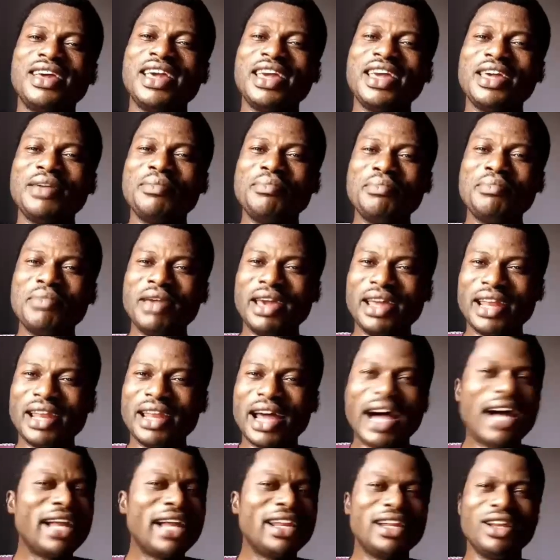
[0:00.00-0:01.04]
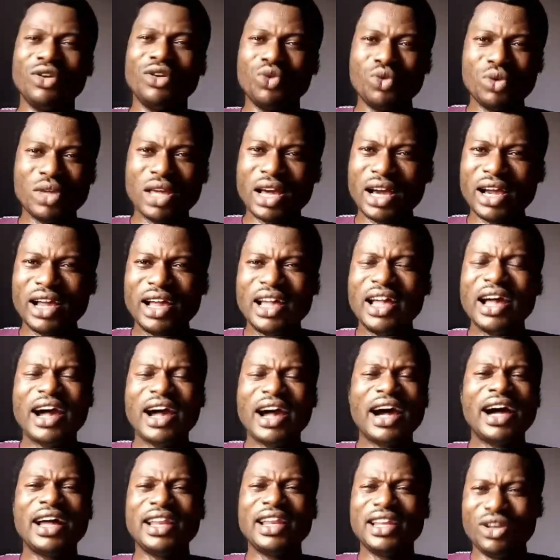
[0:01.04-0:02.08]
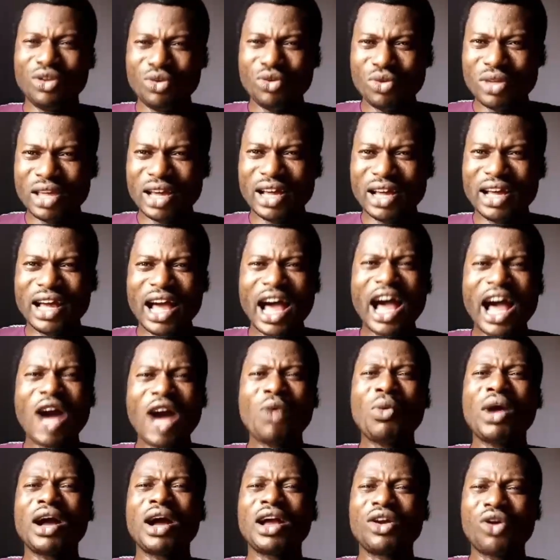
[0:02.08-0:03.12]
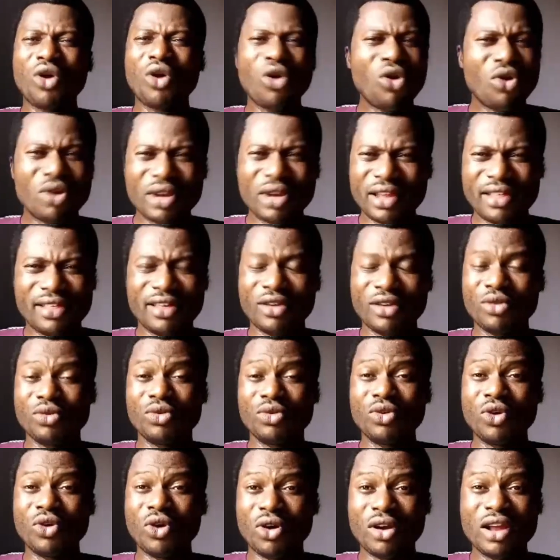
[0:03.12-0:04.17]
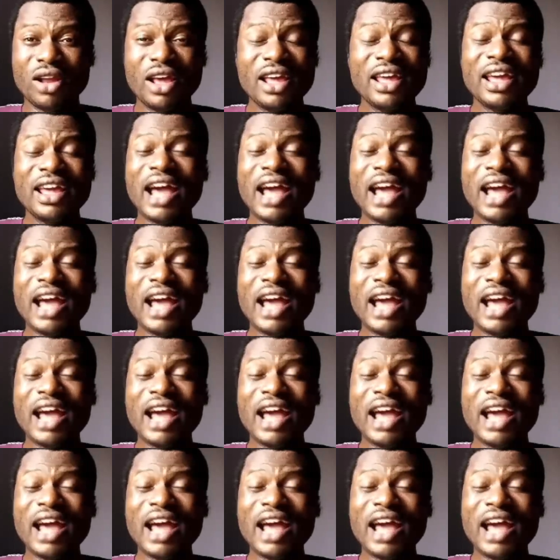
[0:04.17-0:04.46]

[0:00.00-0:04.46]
Amen. Hallelujah. Hallelujah. Our God is a good God.